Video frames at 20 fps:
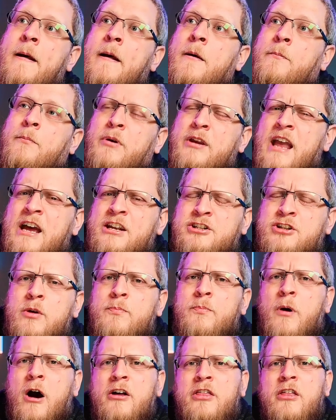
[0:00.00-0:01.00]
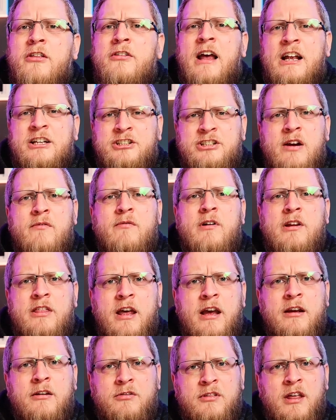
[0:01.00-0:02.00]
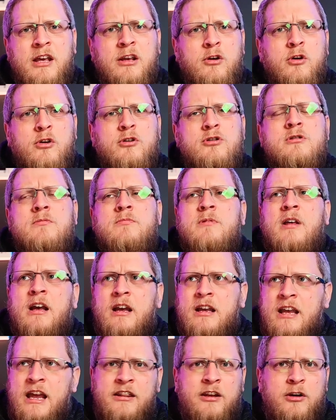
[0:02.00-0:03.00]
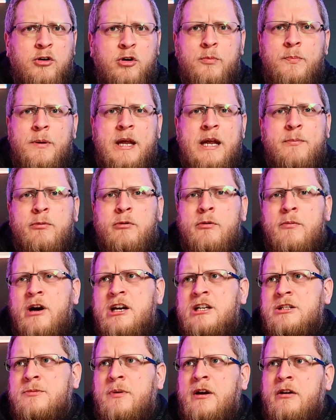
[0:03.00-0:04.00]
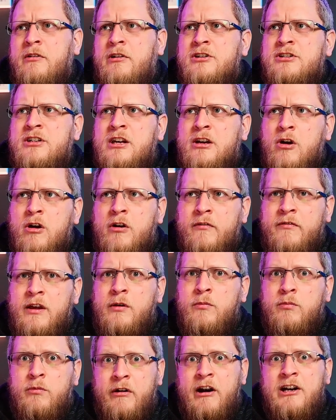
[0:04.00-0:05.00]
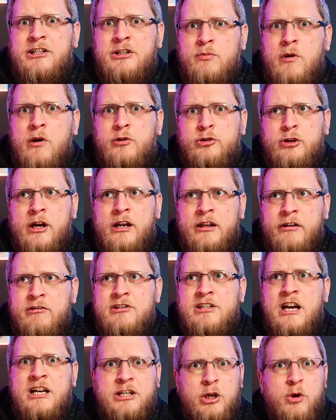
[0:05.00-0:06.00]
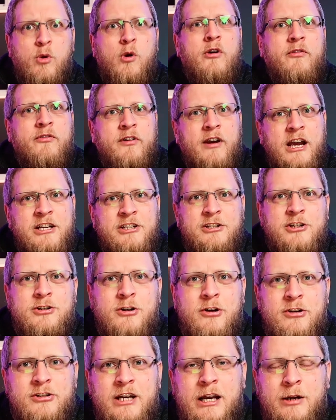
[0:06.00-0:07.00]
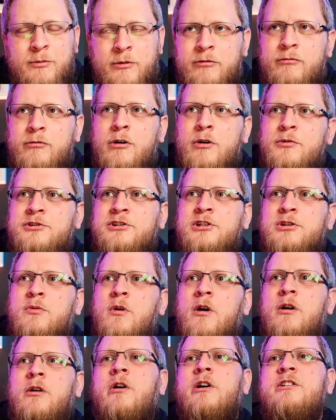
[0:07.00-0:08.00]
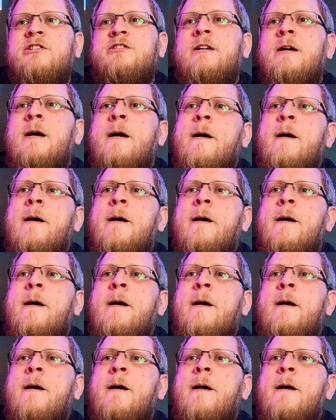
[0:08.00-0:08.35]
But yeah, but other than that, generally they're good. They're good people in my experience. They're actually well trained. There is actually a qualification associated with the role, which is quite nice.